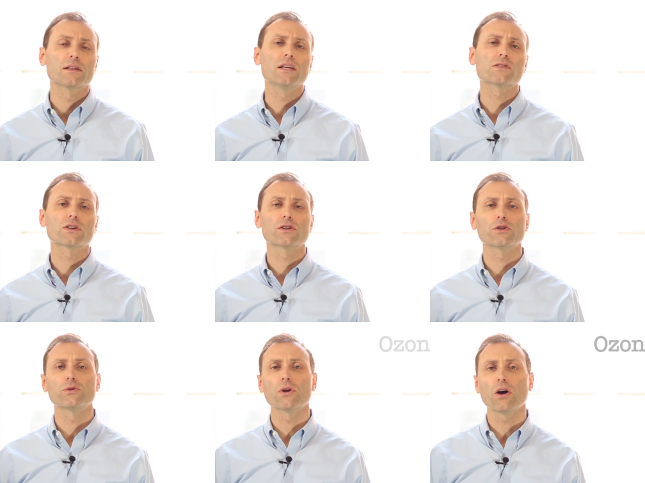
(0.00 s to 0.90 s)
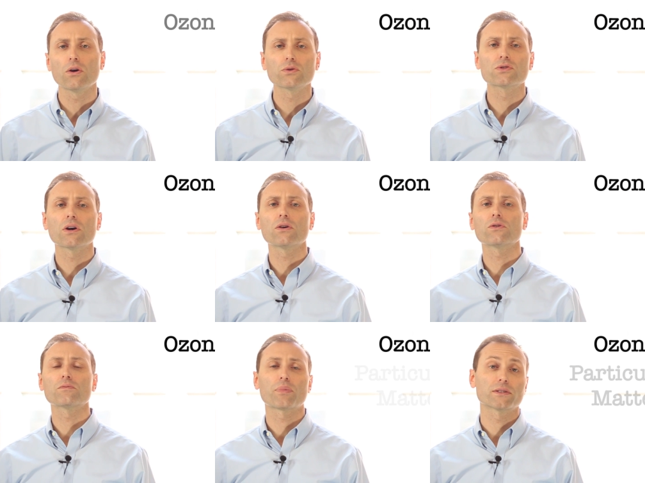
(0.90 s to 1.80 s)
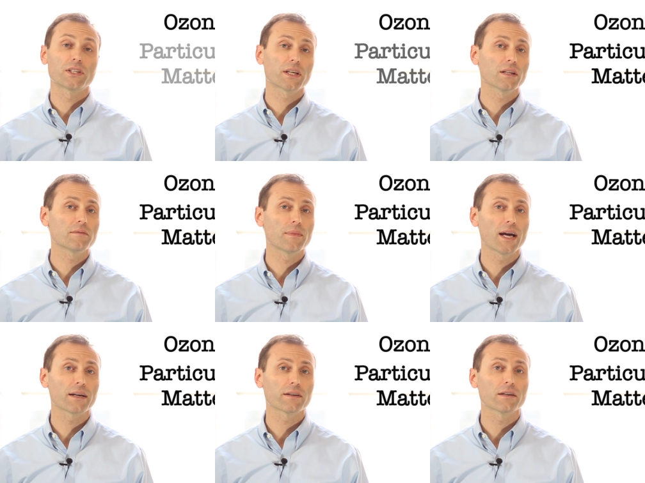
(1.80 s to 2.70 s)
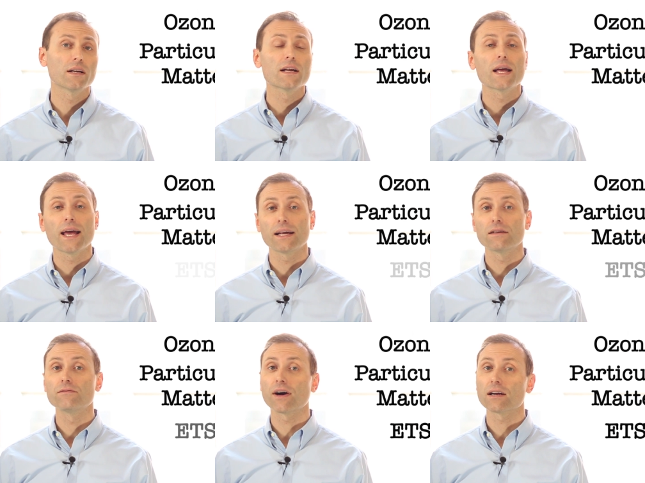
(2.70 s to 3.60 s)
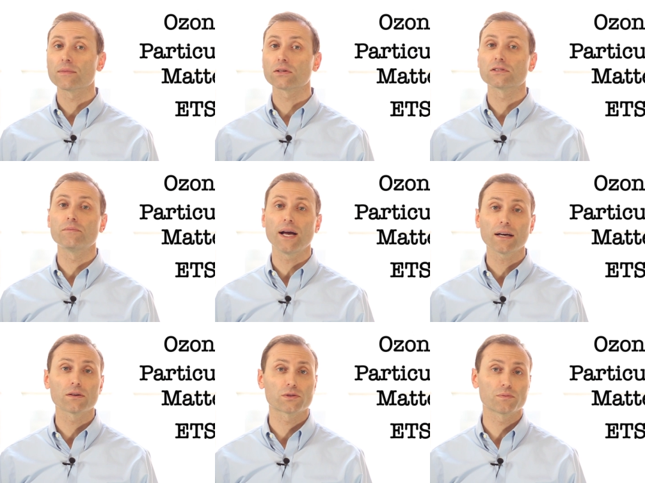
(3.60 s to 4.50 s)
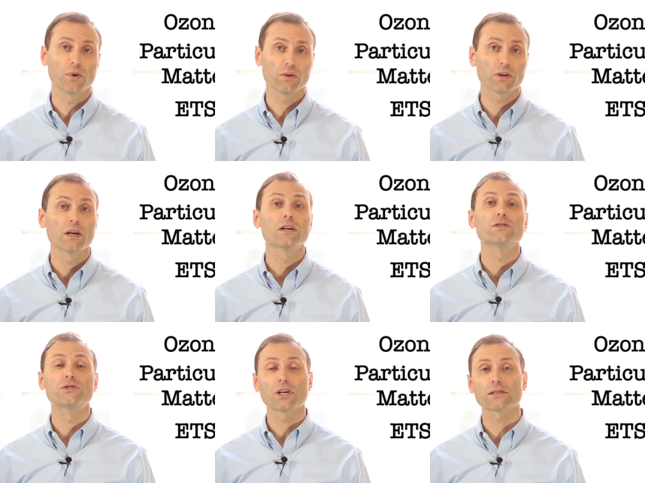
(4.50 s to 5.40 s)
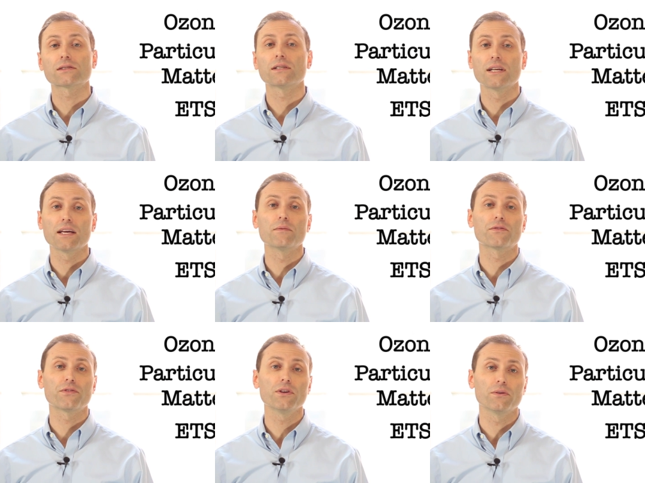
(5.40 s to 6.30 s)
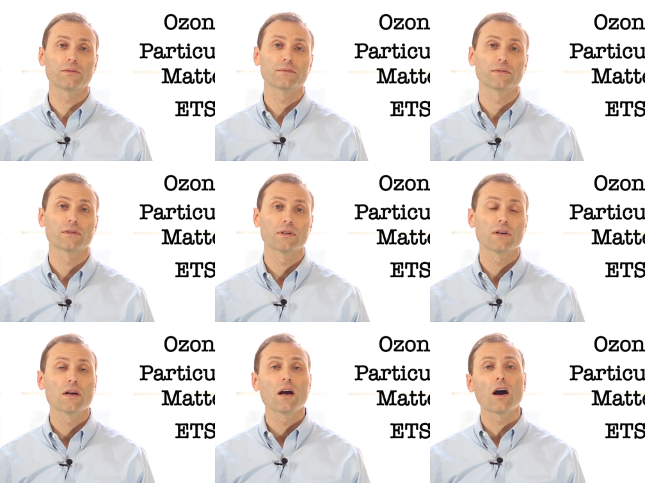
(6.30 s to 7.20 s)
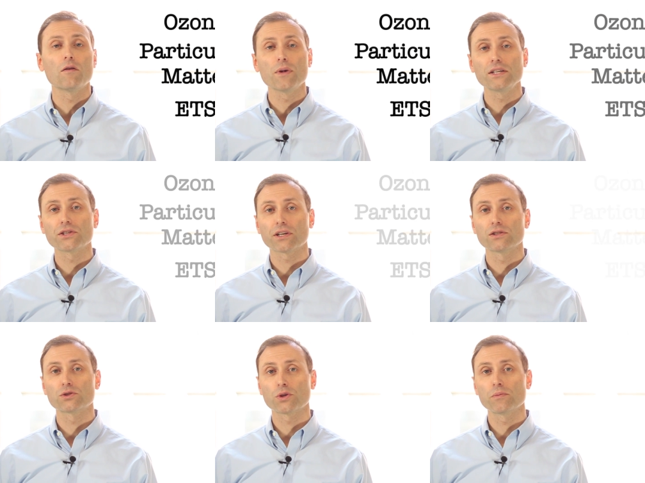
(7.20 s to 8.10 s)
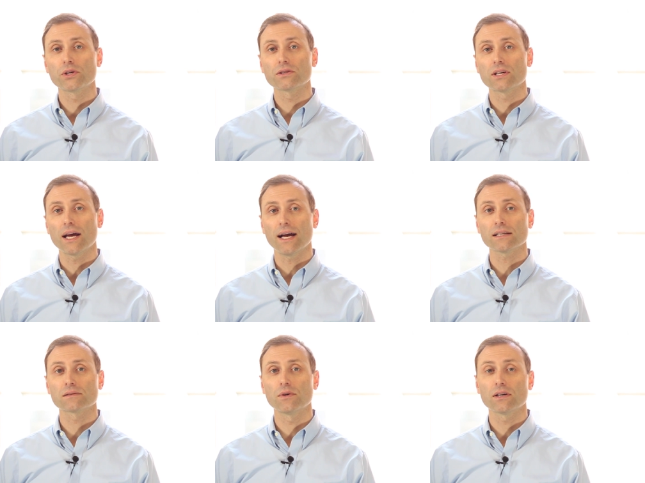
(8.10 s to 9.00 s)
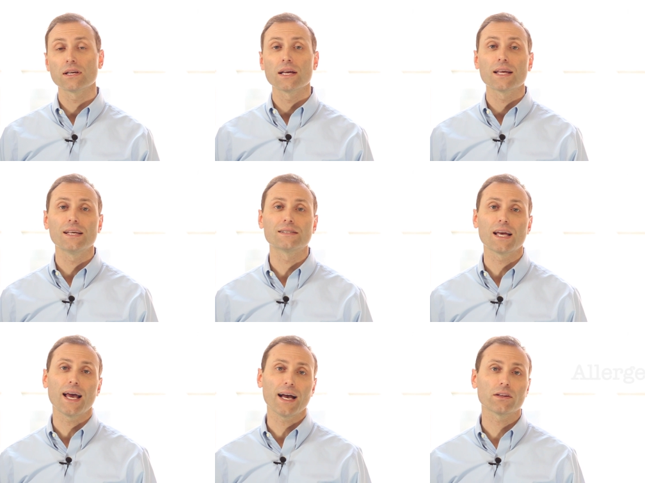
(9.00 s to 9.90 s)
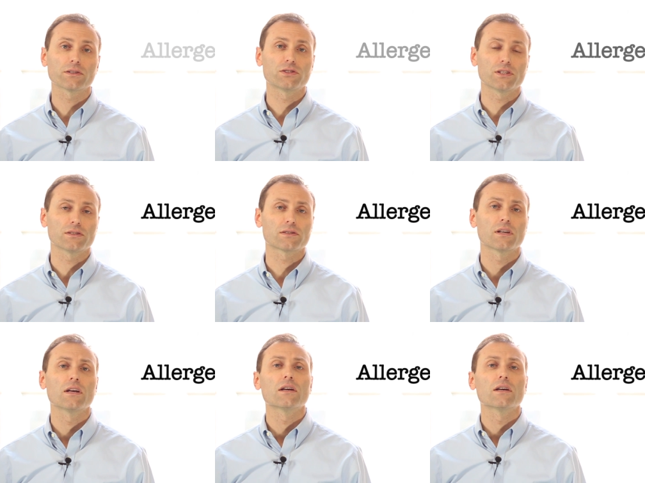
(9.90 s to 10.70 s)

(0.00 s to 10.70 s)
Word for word: These include ozone, particulate matter, and environmental tobacco smoke, just to name a few. A major contributor to asthma is allergens,